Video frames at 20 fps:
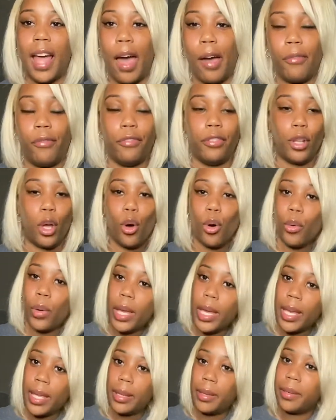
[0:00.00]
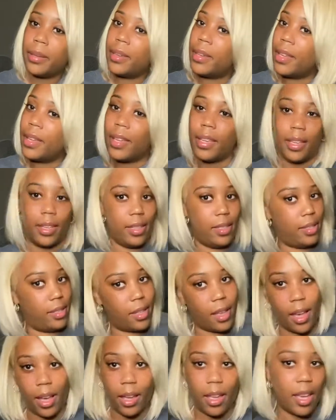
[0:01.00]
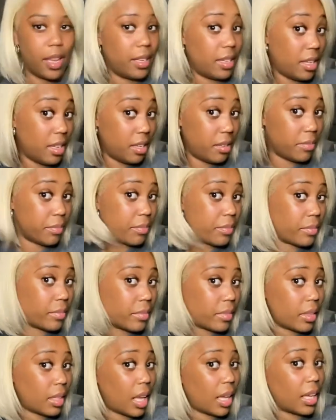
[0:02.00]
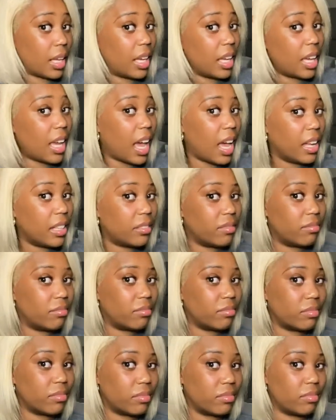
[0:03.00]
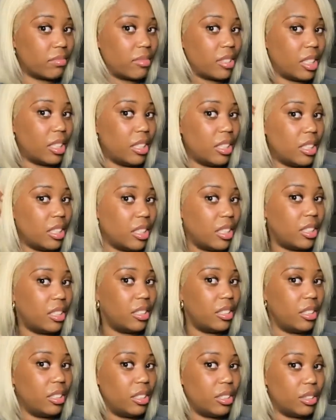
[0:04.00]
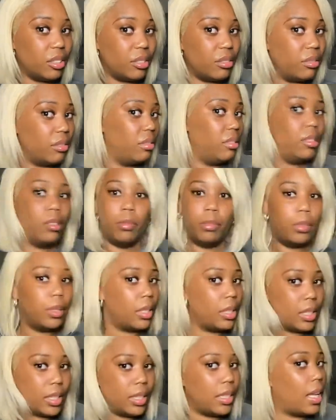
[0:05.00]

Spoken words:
flowing. It's not, and then like it got a little, you know, but it